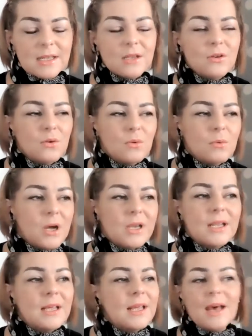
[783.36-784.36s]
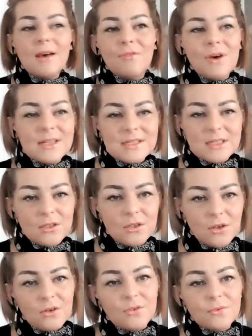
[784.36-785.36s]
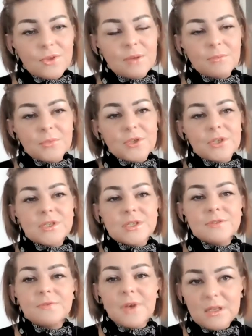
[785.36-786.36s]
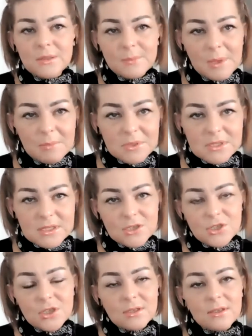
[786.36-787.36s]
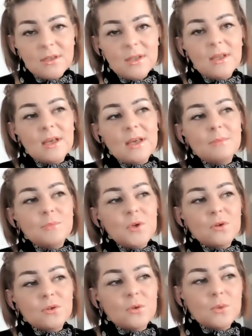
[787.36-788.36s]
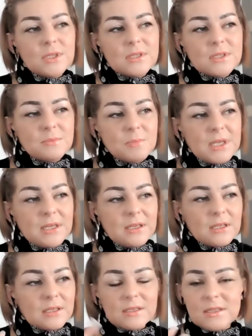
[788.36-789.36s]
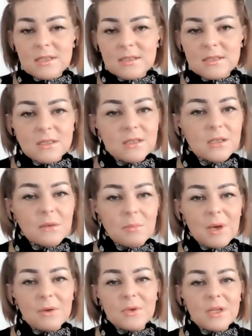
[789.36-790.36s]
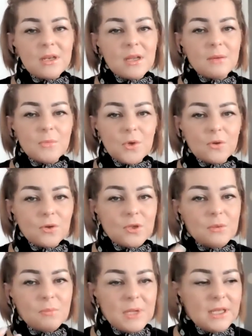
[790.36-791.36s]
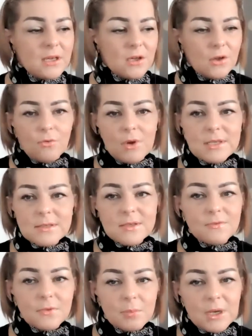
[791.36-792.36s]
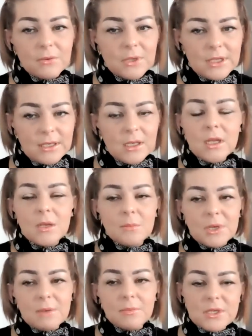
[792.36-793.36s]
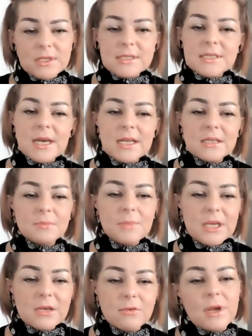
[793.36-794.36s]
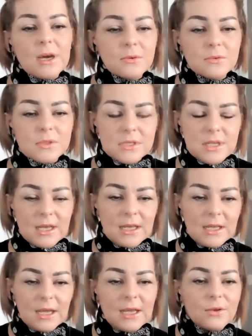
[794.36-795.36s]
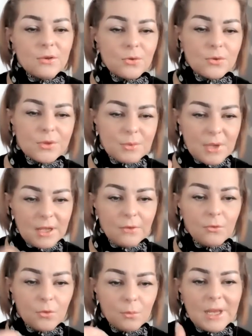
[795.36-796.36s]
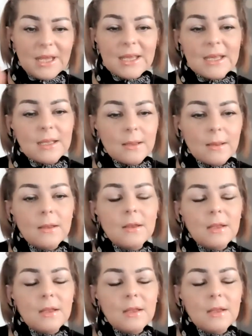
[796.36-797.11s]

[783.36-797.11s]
you know what, I've had enough. I'm going to defend my position. I'm not going to be egotistical about it. I'm not going to be aggressive about it, but I'm going to stand my ground. I know my hill.